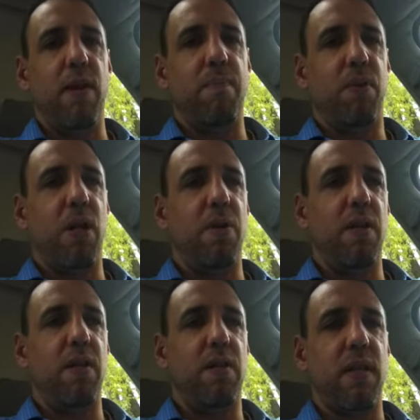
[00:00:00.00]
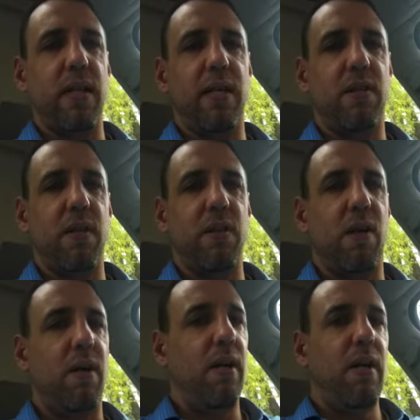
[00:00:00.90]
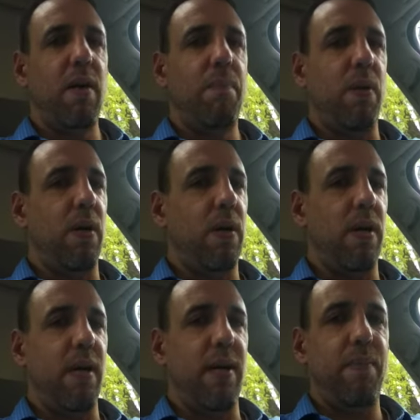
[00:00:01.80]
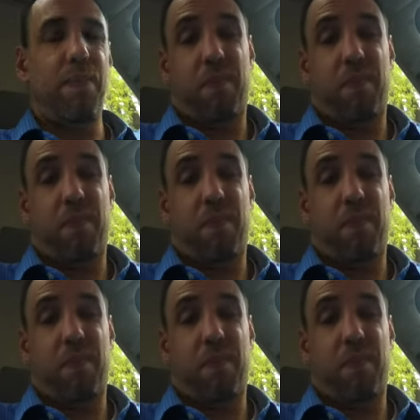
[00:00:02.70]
and then blow into this thing, get a signal, but uh,